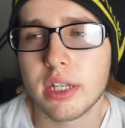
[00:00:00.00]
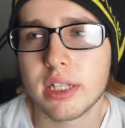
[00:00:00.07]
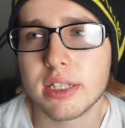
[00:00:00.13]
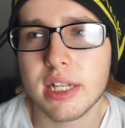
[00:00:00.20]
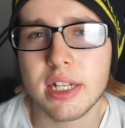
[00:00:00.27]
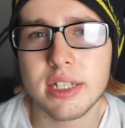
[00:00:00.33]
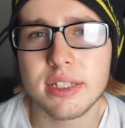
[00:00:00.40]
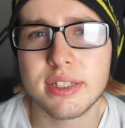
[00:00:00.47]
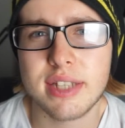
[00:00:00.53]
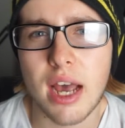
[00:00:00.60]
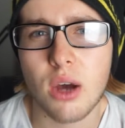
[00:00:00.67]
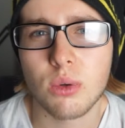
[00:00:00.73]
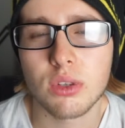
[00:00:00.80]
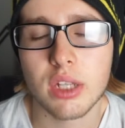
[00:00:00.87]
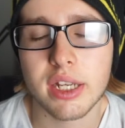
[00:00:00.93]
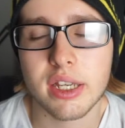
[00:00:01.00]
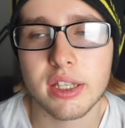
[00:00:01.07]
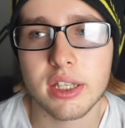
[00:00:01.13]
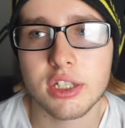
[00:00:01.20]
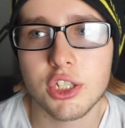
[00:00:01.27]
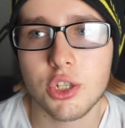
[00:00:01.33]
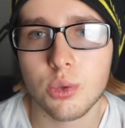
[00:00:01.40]
It didn't sound
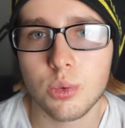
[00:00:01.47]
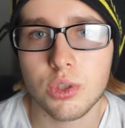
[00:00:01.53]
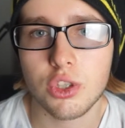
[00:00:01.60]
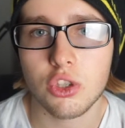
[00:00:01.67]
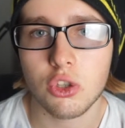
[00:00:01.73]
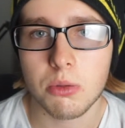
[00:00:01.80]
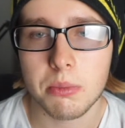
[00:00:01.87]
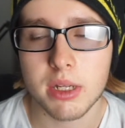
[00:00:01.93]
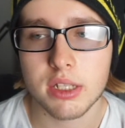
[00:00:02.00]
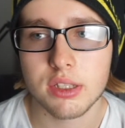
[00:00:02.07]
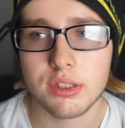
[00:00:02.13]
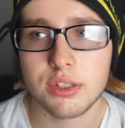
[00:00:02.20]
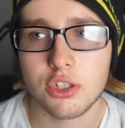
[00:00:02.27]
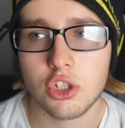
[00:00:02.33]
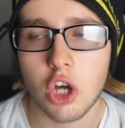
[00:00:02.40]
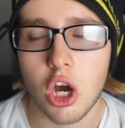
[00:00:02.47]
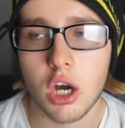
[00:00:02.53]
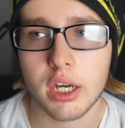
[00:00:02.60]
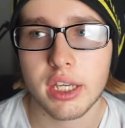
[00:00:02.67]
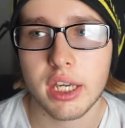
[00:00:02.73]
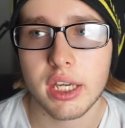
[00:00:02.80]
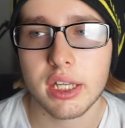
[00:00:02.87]
like two humans
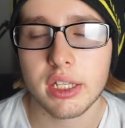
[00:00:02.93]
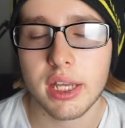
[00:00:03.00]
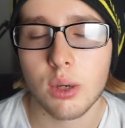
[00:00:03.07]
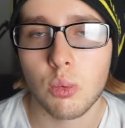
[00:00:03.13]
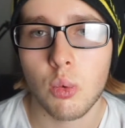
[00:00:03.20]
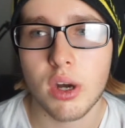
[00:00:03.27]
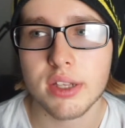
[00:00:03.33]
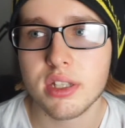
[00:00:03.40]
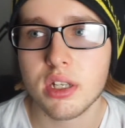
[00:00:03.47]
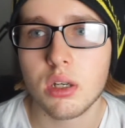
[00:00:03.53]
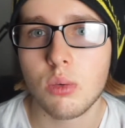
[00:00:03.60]
talking. Once in a